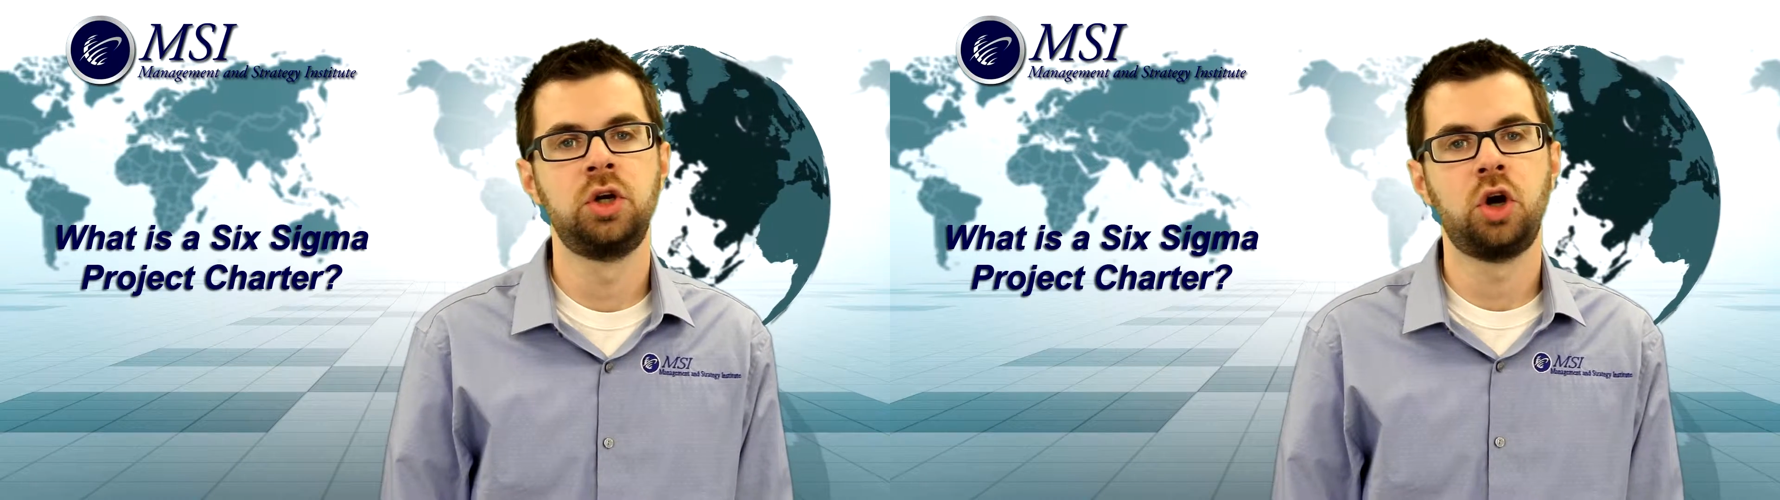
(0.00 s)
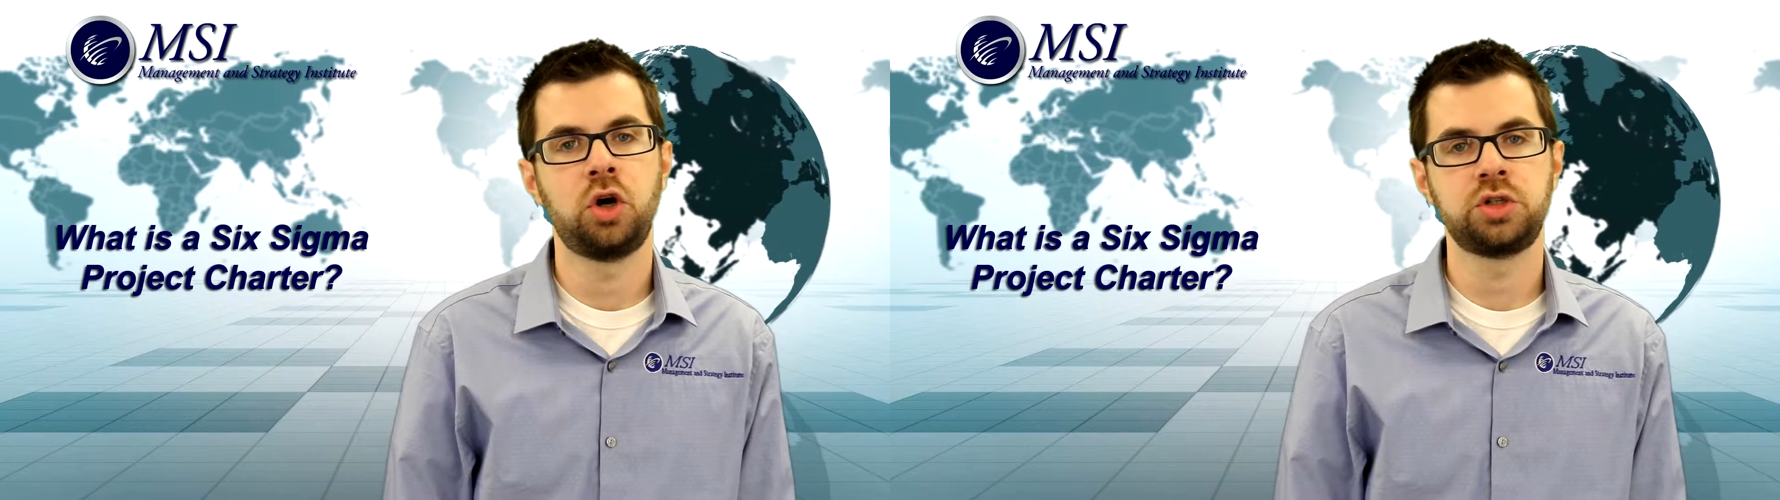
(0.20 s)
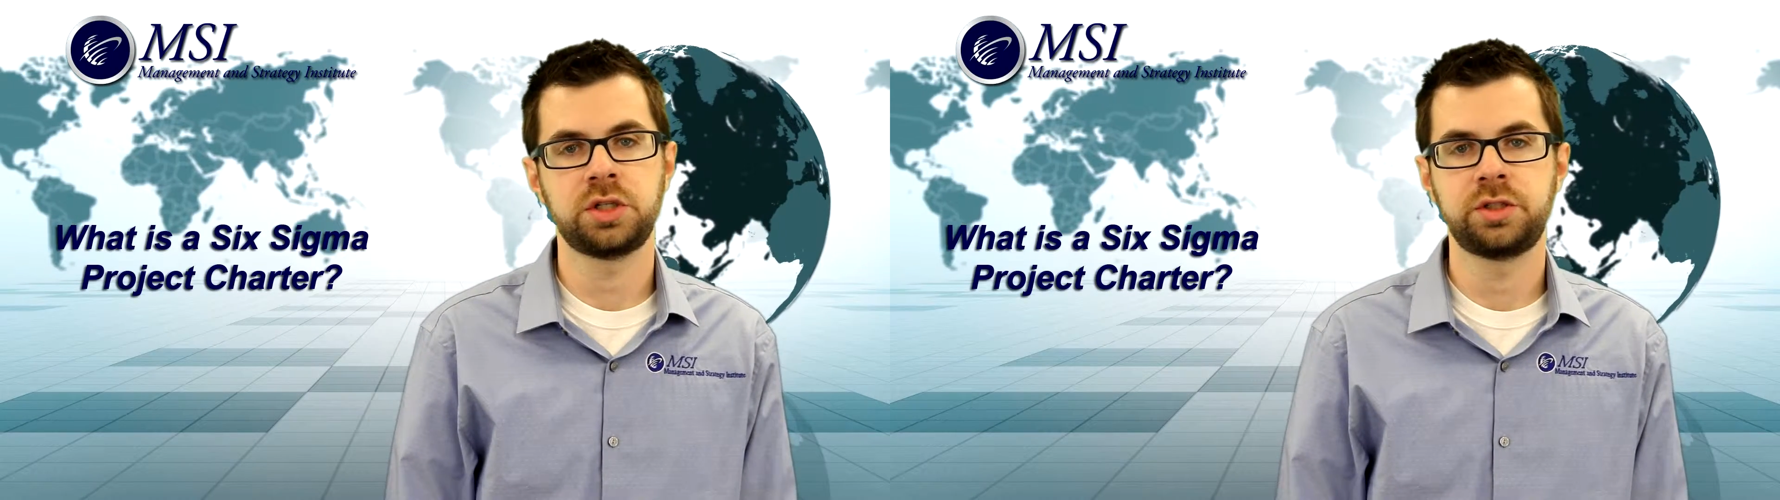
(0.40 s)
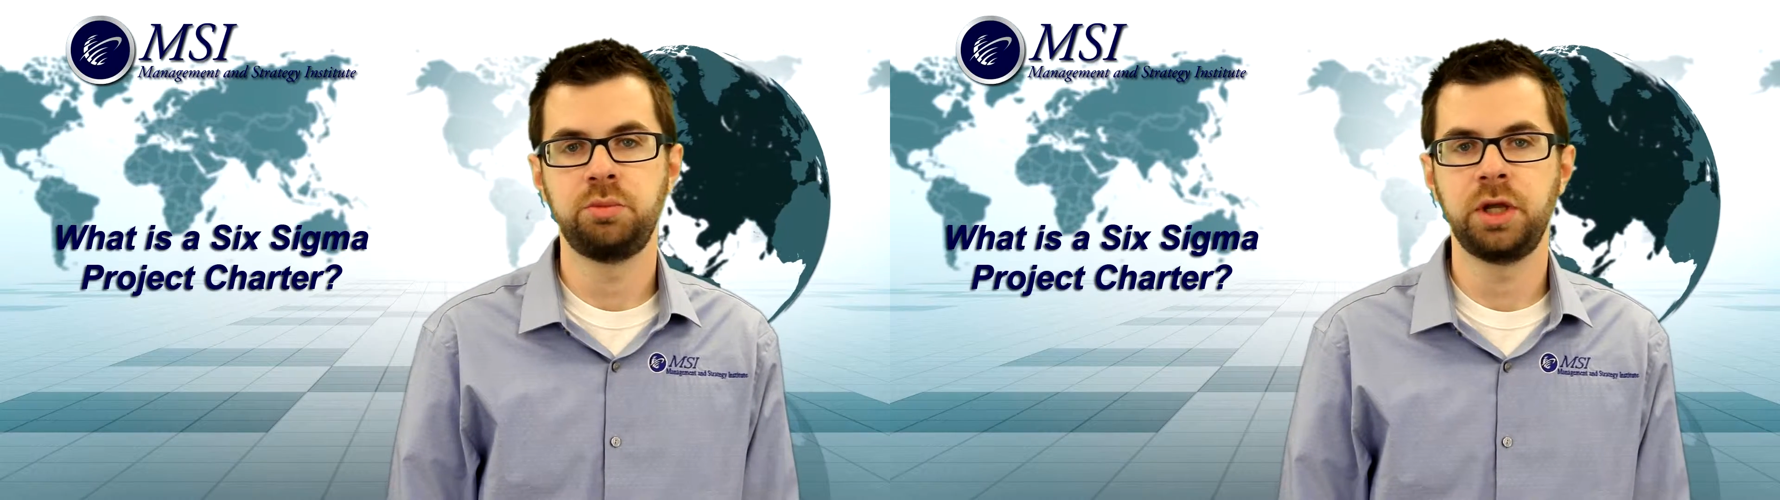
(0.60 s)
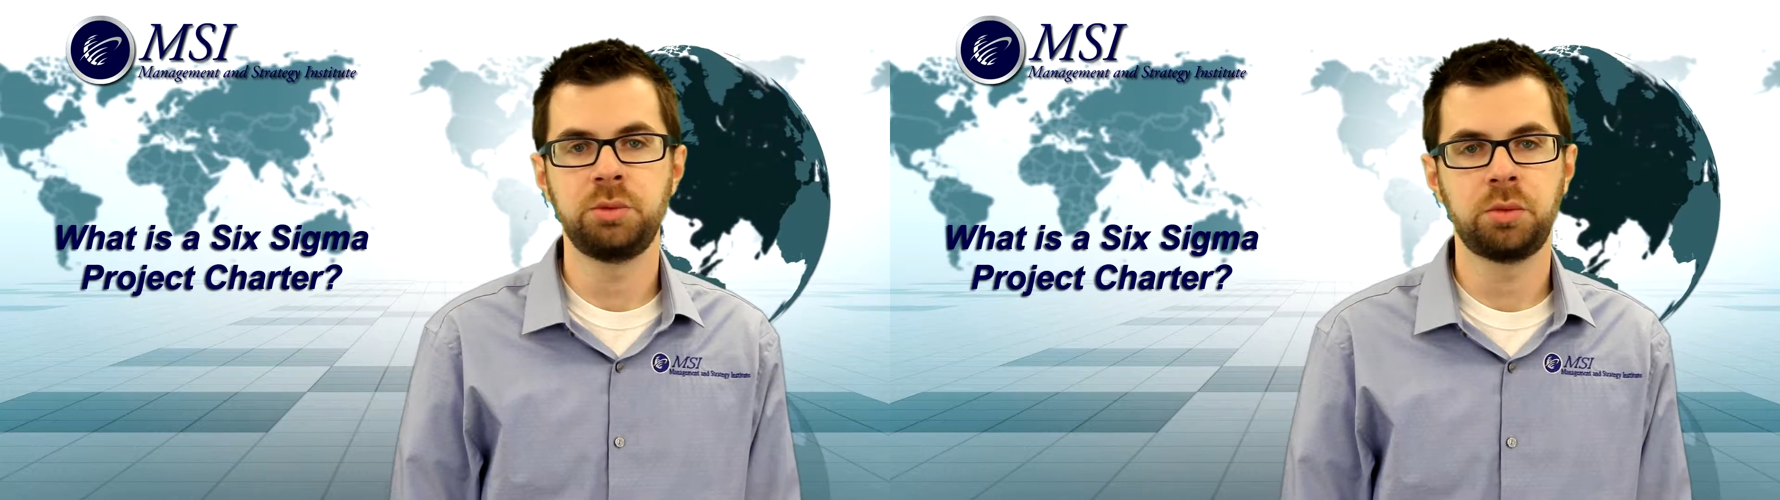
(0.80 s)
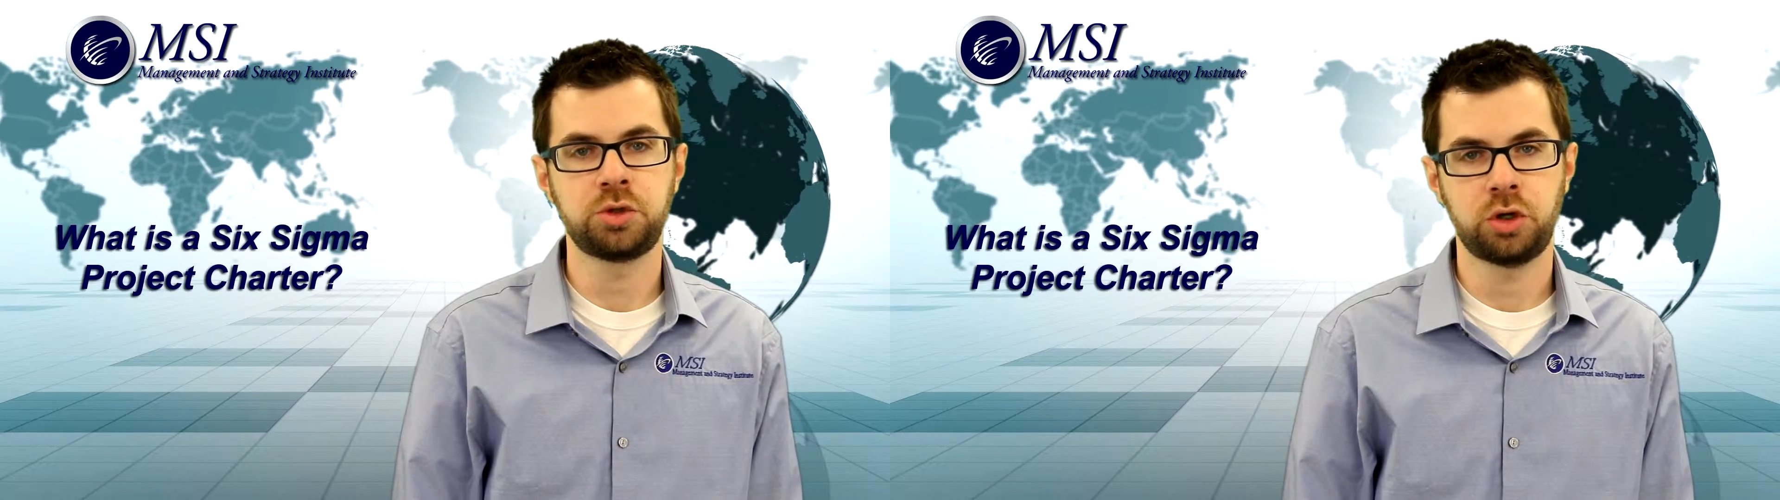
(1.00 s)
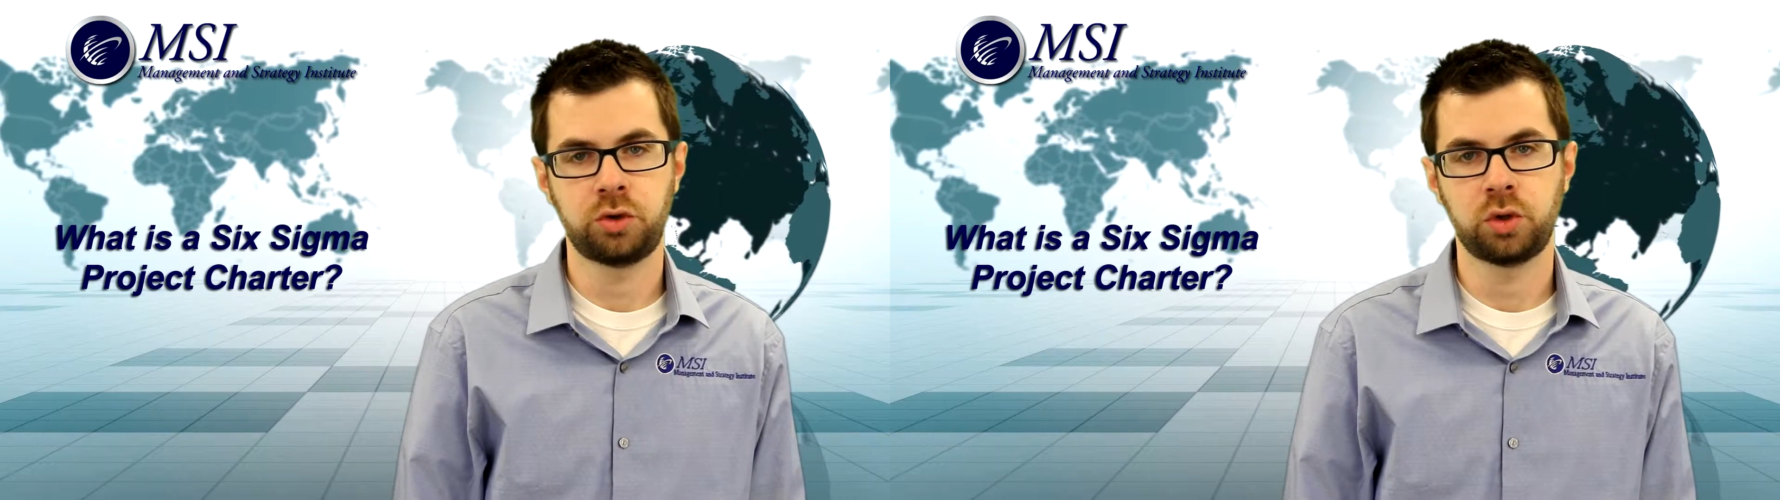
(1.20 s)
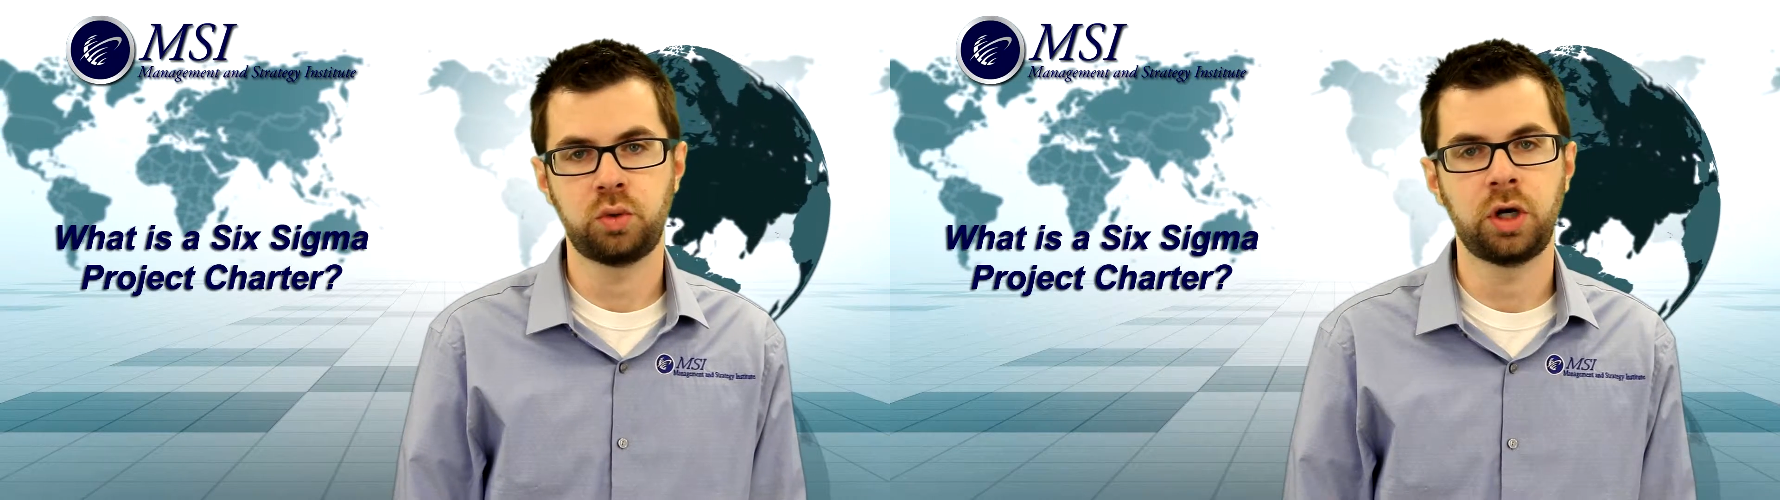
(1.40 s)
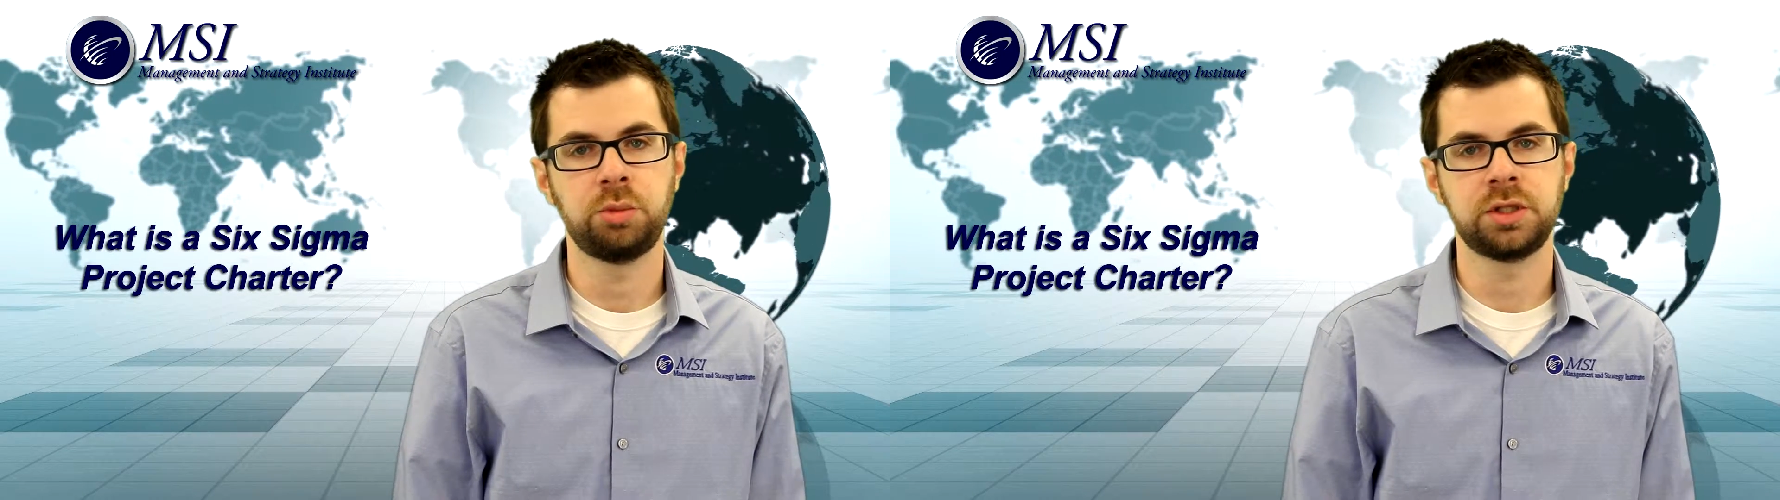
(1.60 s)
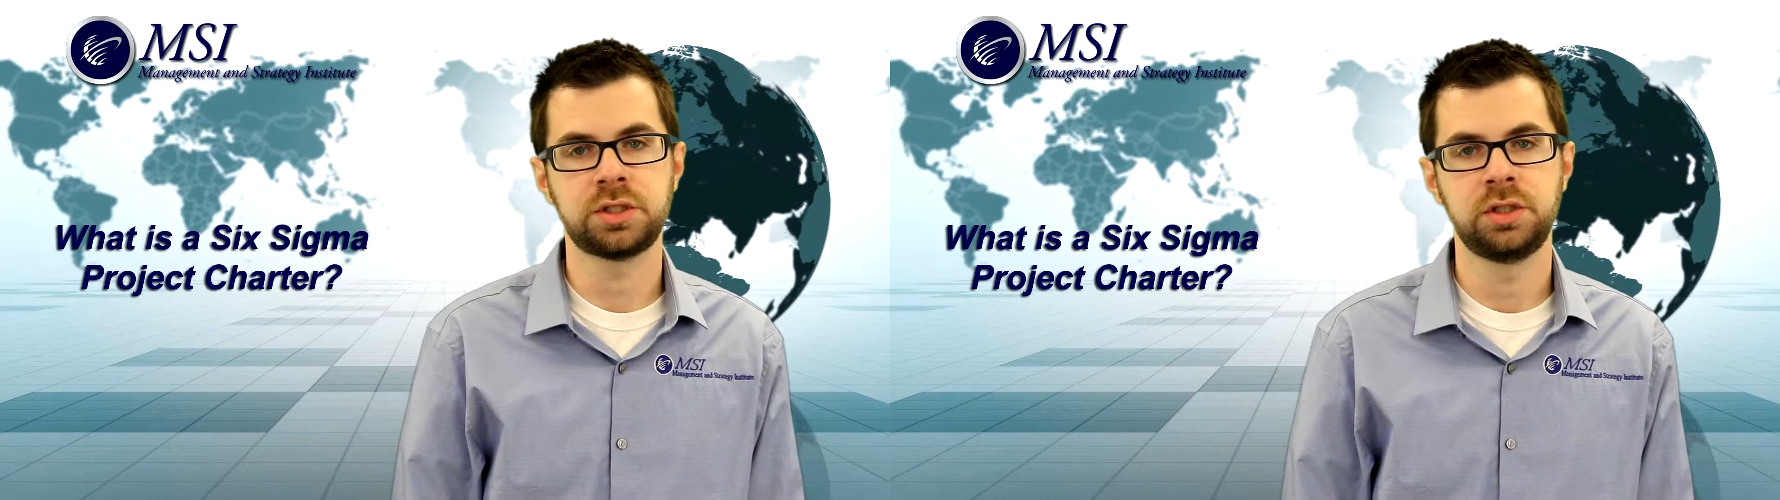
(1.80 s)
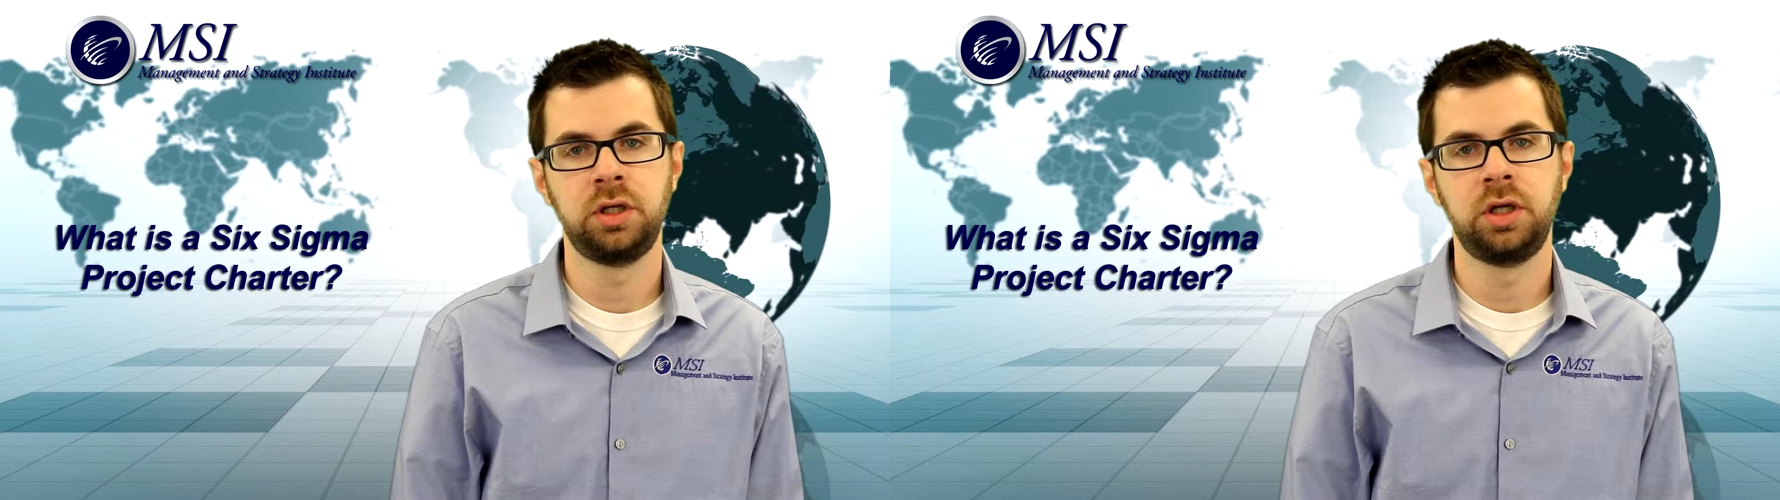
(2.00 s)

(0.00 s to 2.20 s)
are just the minimum charter requirements.